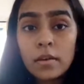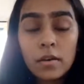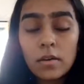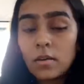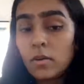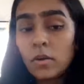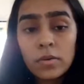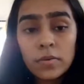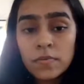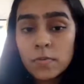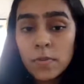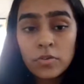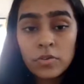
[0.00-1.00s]
a lot of
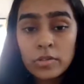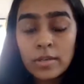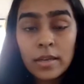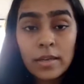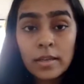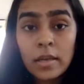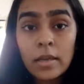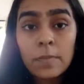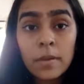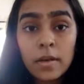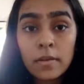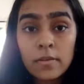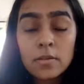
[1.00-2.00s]
speeches like that by
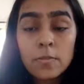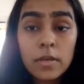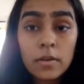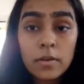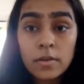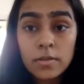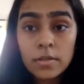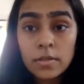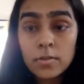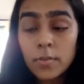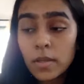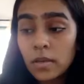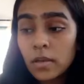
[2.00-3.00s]
other speakers as
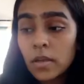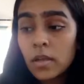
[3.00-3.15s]
well.